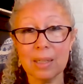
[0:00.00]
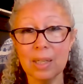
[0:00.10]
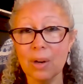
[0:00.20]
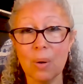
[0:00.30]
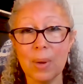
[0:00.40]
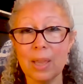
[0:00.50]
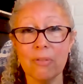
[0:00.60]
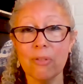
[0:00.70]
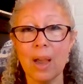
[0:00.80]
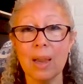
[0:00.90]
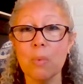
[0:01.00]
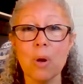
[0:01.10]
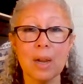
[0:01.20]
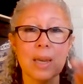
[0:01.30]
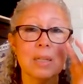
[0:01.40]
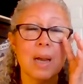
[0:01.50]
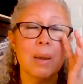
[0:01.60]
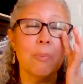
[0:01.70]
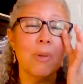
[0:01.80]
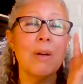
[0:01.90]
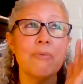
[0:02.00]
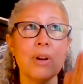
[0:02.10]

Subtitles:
You know, if I walk in, I'm